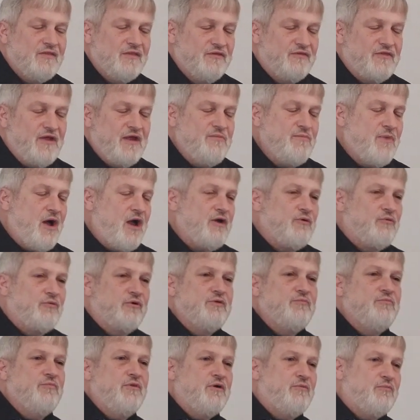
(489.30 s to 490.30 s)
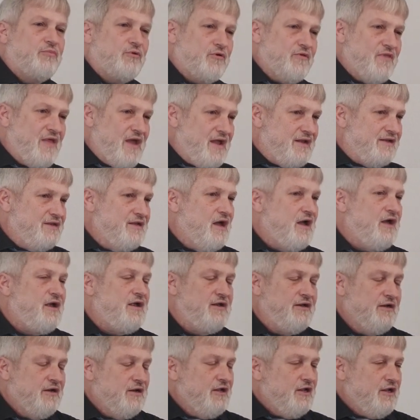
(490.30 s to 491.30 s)
that they might remember that
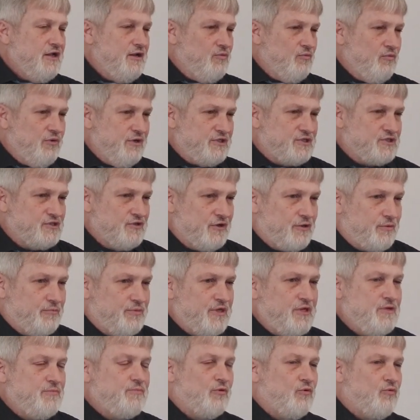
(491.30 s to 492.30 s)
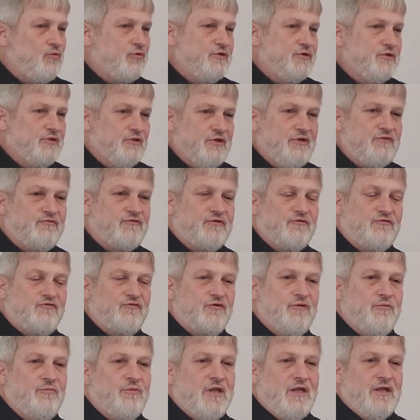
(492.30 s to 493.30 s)
night in which their people were delivered
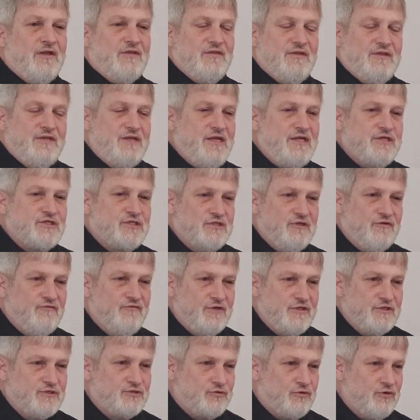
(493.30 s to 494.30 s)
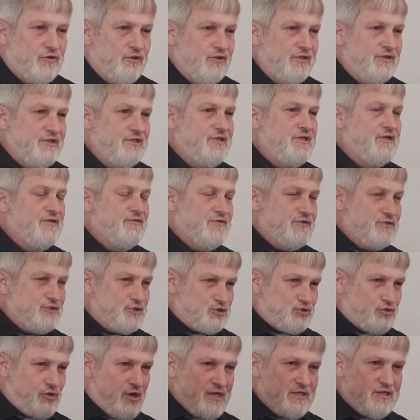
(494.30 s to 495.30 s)
from the nation of israel and again the
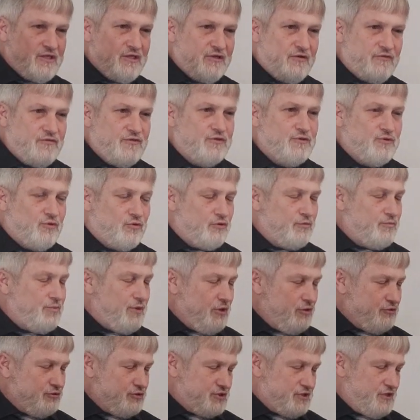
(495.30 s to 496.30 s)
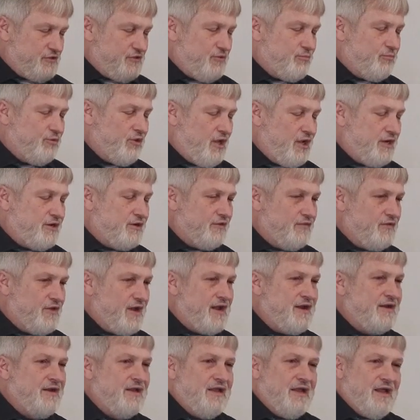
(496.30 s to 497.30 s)
striking of the doorpost and the blood on
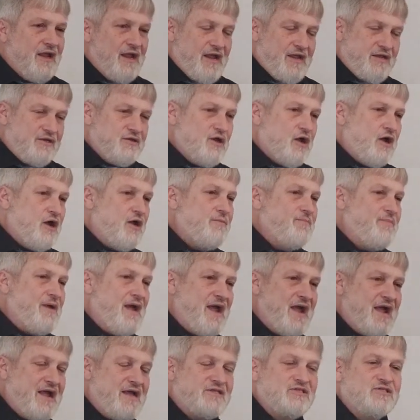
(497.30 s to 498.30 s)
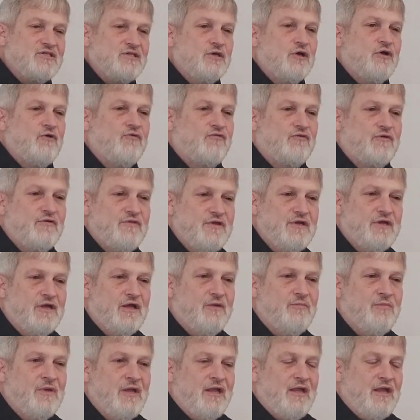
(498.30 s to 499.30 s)
that and god passing over
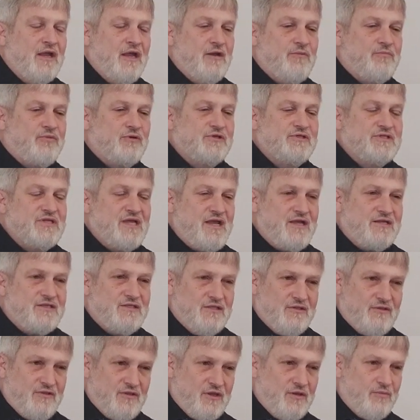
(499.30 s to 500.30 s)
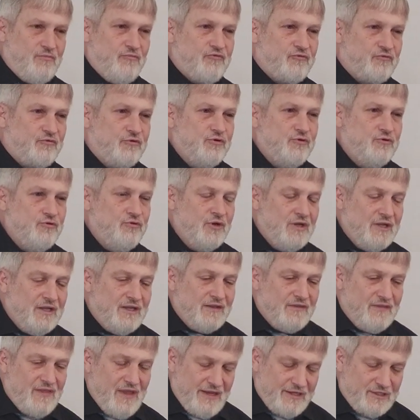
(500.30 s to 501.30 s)
them and protecting them through
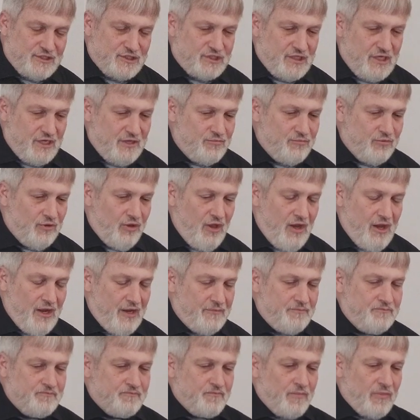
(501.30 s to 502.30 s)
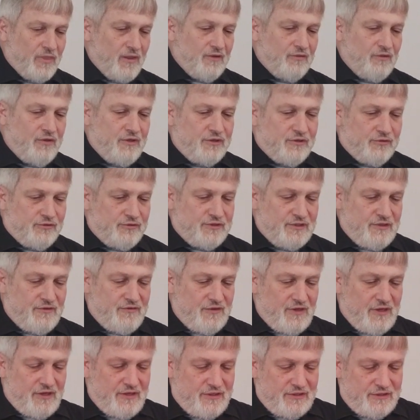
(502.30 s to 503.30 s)
that shed blood little did
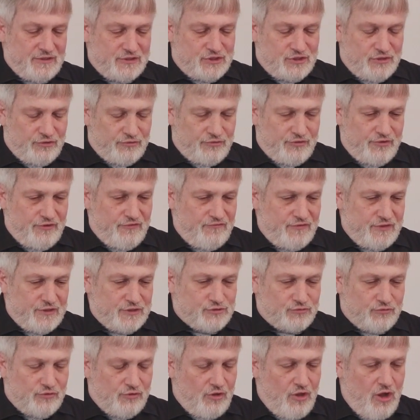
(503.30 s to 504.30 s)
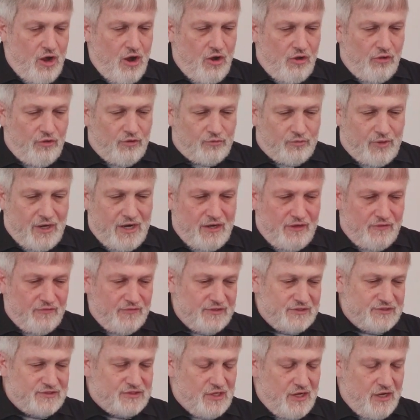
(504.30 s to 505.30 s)
the children of israel all around
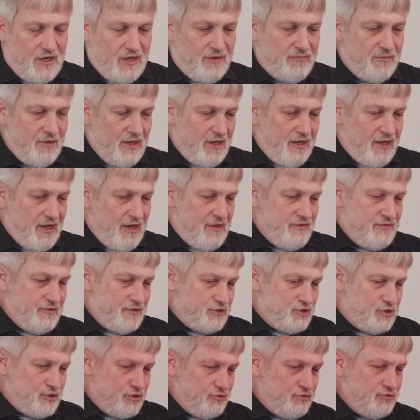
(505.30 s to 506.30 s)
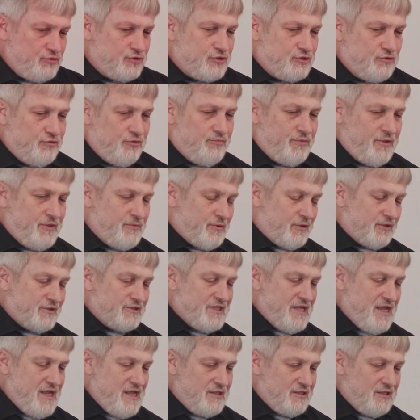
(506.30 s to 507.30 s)
this time and the jews who would be
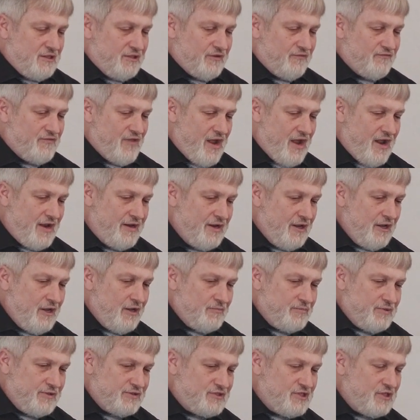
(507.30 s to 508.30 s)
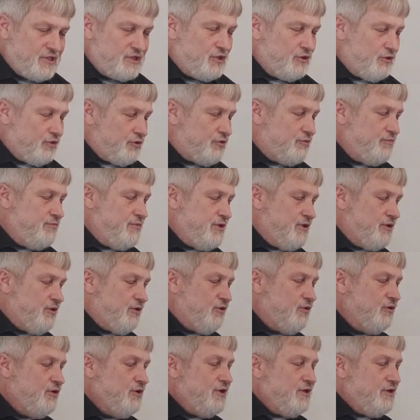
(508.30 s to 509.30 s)
partaking of that particular
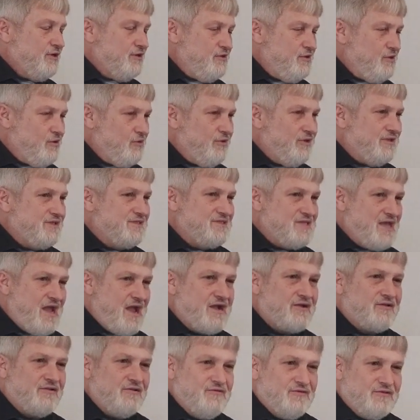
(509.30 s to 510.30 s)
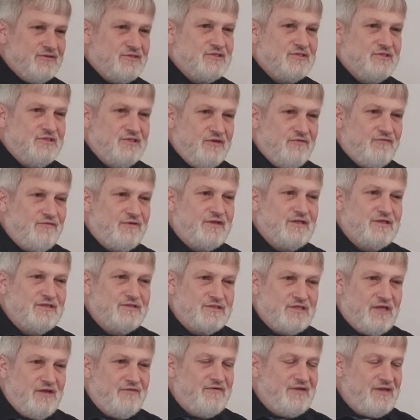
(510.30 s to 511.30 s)
meal know exactly the
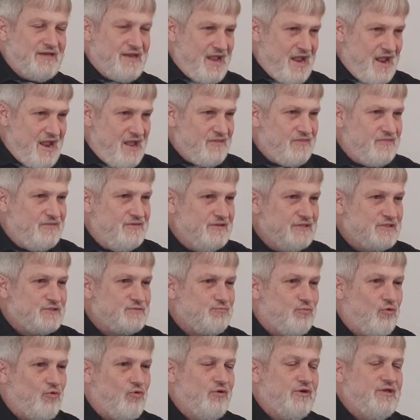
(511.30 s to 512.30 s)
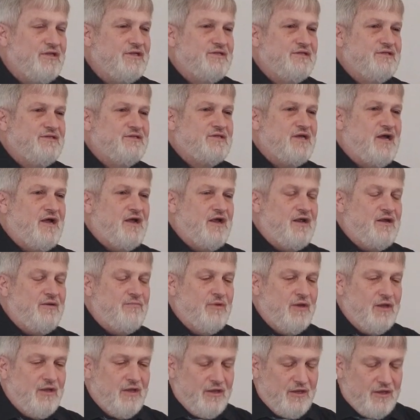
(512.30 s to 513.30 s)
significance of it at this point in
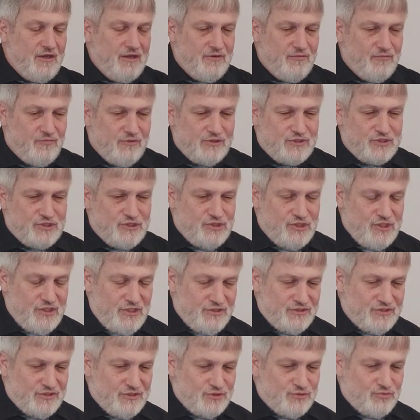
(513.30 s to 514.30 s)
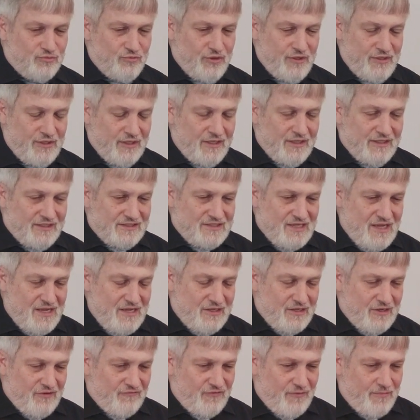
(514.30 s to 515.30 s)
time in which Jesus would
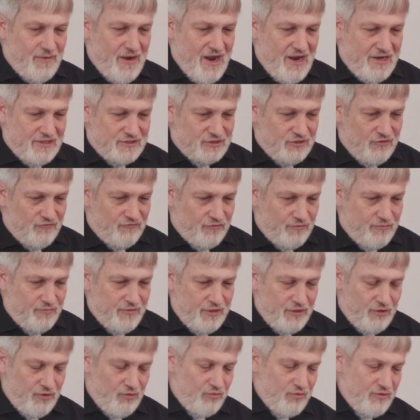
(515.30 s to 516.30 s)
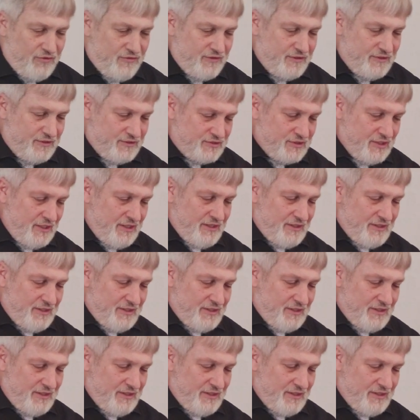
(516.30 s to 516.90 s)
take of a Passover meal with his